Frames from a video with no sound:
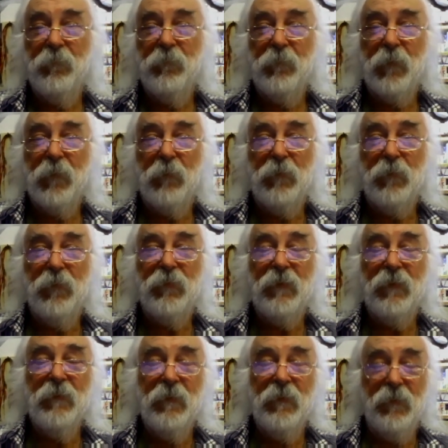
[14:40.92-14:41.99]
I mean,
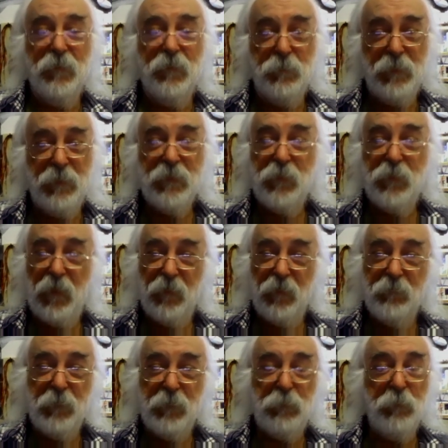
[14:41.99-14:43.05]
there's a big crowd of
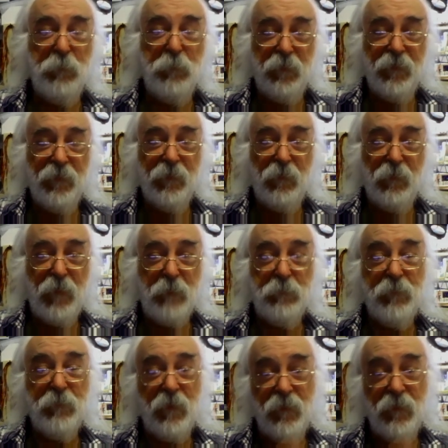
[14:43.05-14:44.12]
people building their own
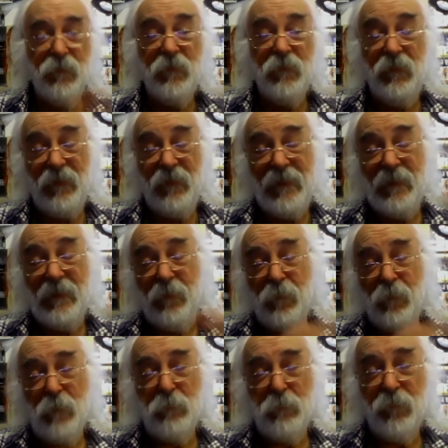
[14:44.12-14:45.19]
amplifiers, designing
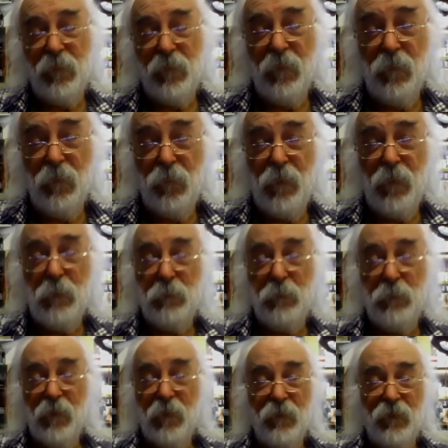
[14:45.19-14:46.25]
their own
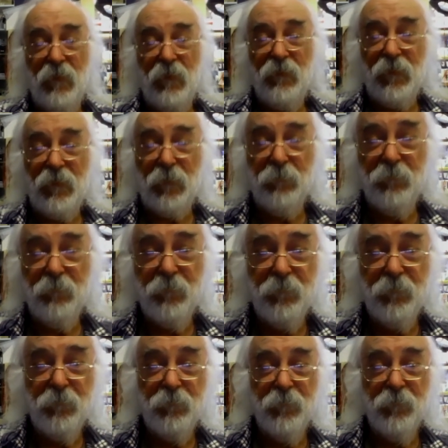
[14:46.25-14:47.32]
amplifiers also.
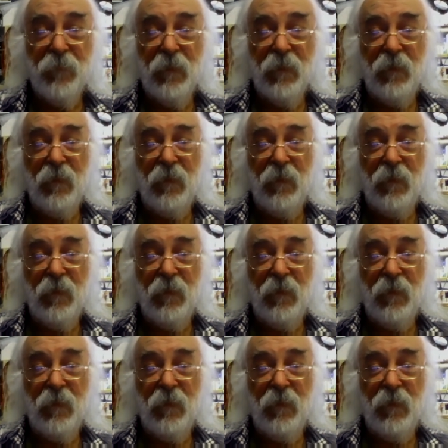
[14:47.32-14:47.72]
Yep.